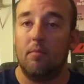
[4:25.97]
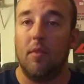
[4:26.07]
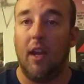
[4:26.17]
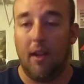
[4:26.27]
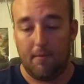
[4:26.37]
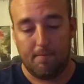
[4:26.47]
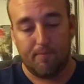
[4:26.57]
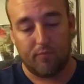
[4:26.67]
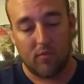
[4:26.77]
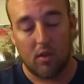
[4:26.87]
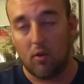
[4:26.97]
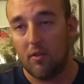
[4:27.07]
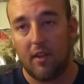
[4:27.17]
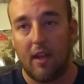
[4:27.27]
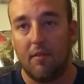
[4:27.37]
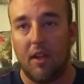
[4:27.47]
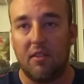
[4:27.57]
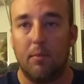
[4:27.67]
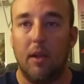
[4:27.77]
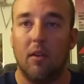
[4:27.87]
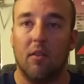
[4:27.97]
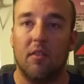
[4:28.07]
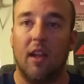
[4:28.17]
Like, of course, they have nice speakers.